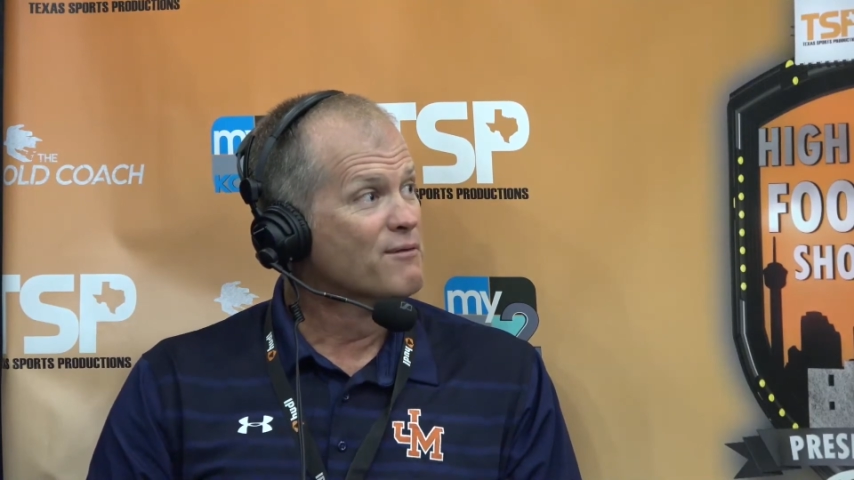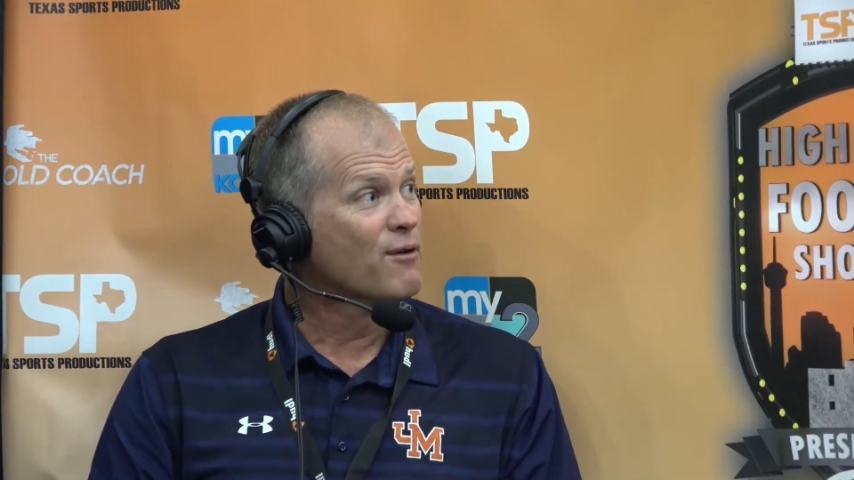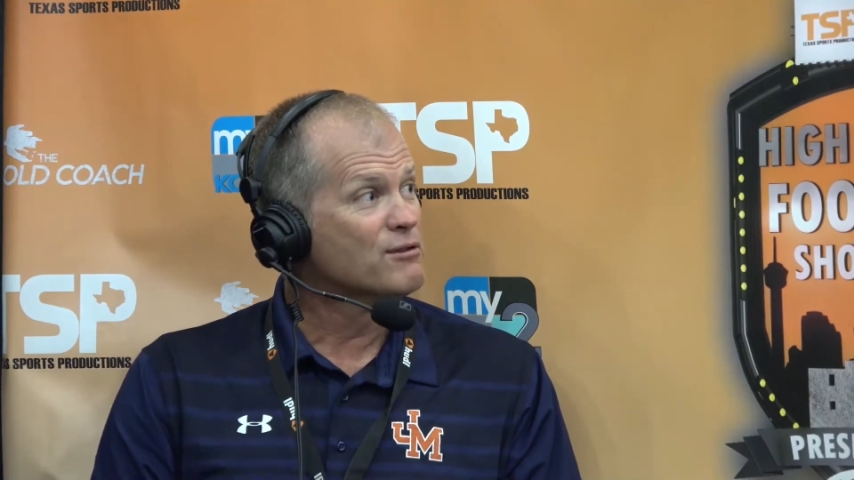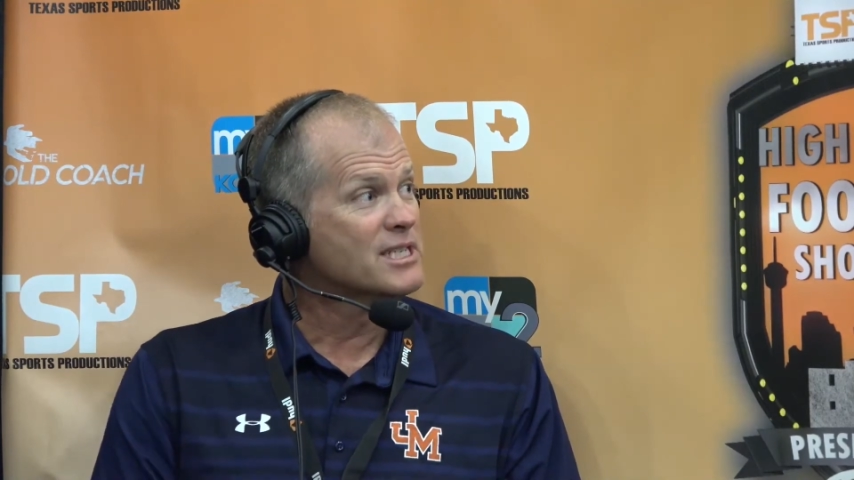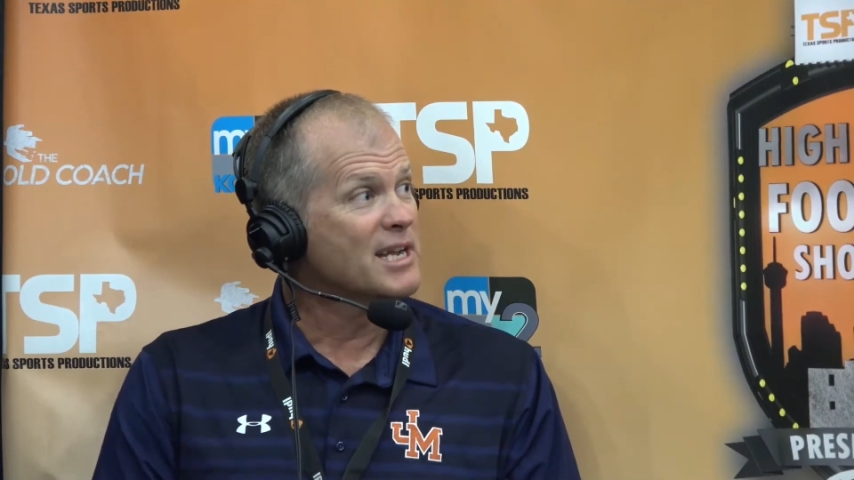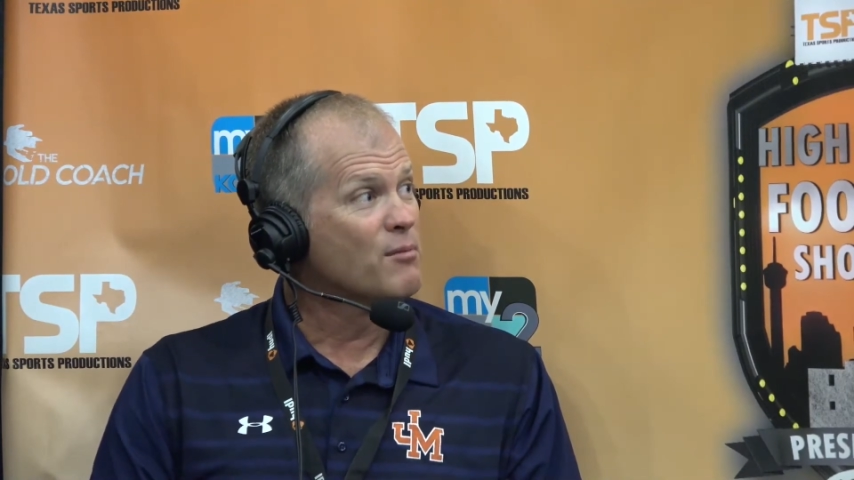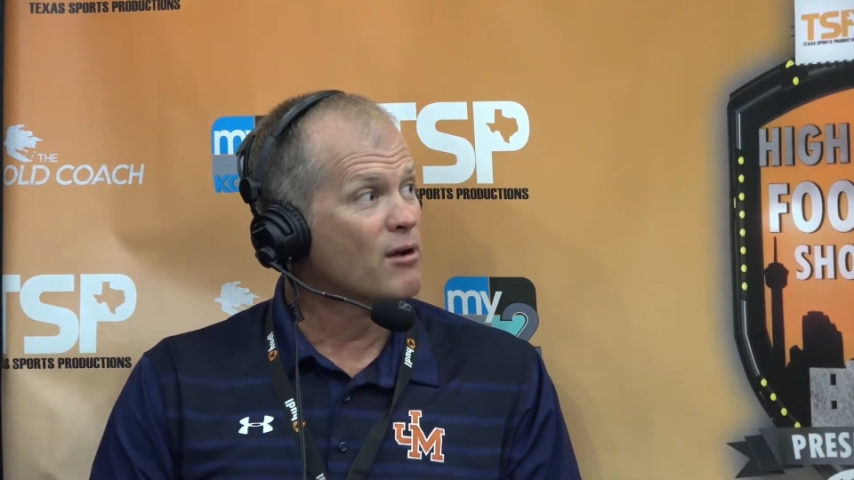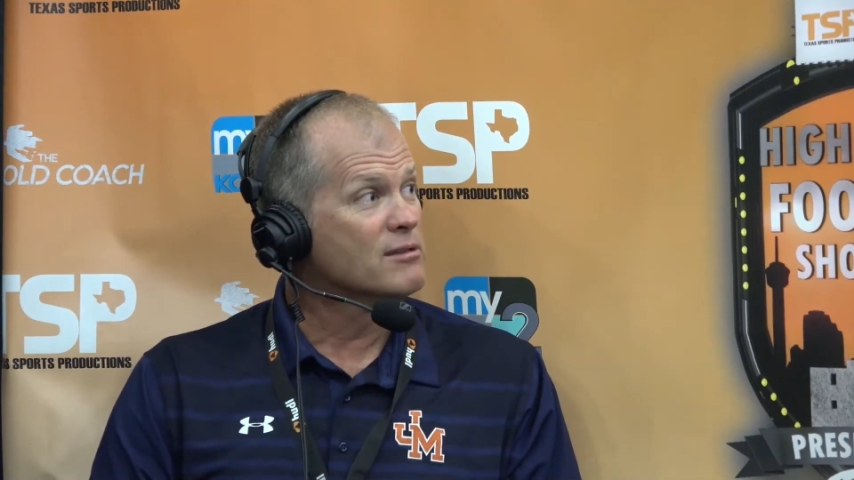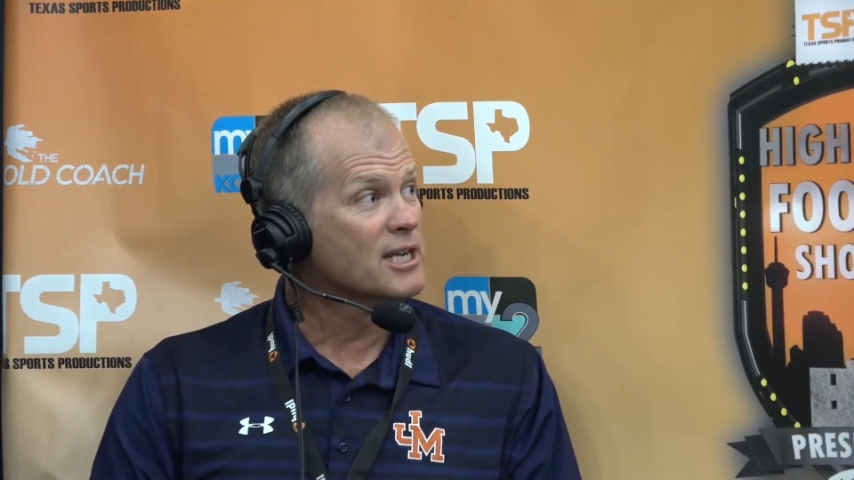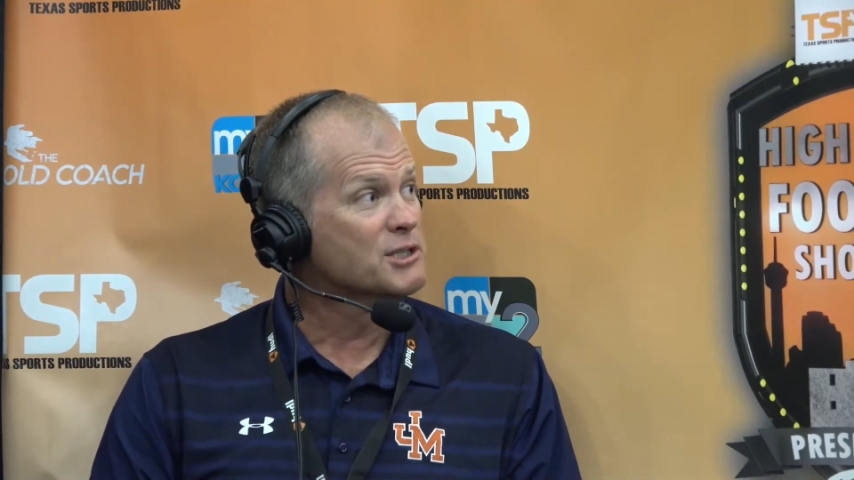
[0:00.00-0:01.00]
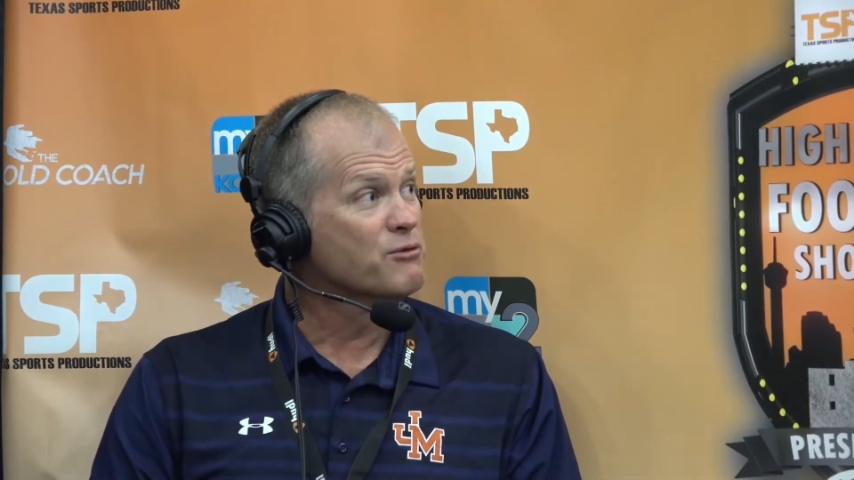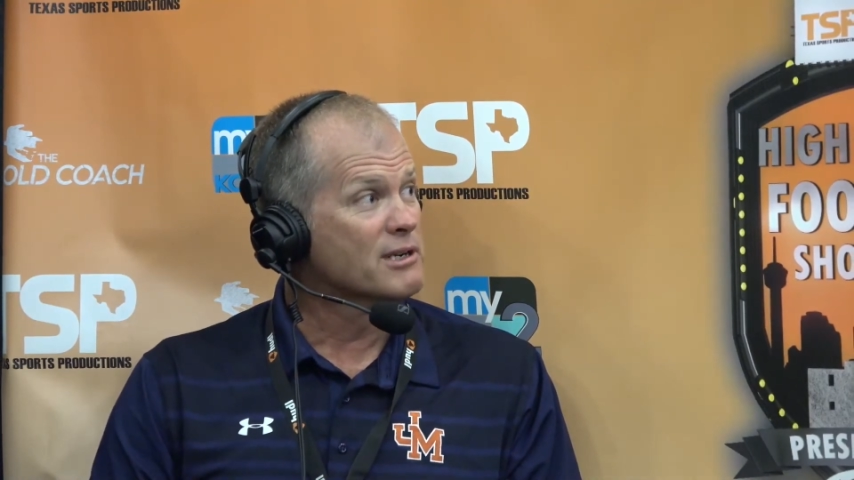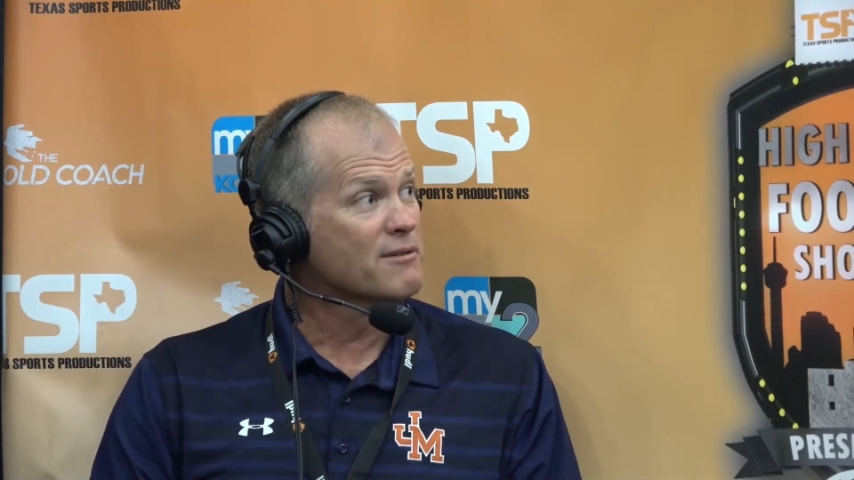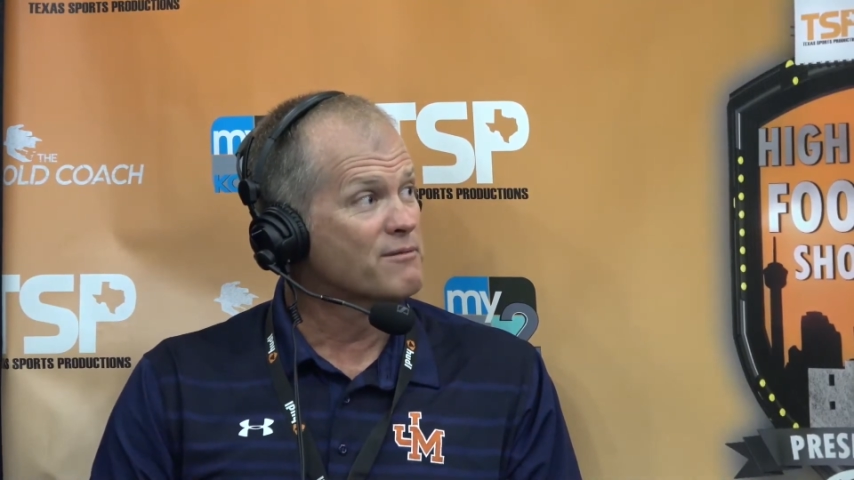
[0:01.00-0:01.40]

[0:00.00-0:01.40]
first team all-district